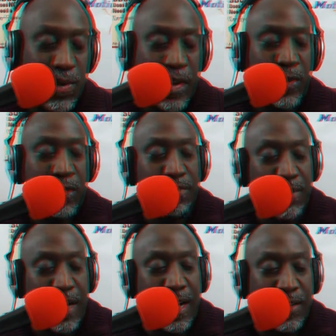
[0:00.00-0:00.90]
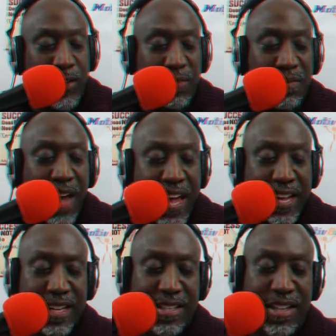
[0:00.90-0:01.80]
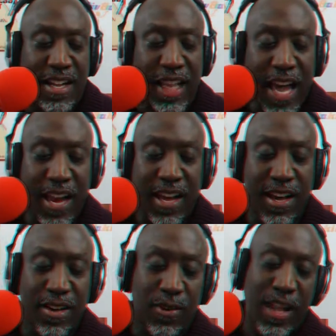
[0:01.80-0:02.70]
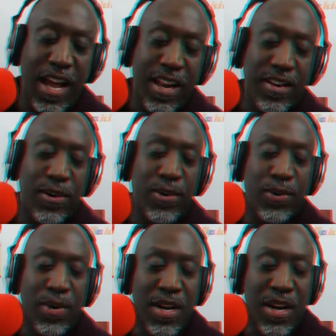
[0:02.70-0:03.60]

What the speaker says: I go to shows in Vegas, in Atlanta, Orlando,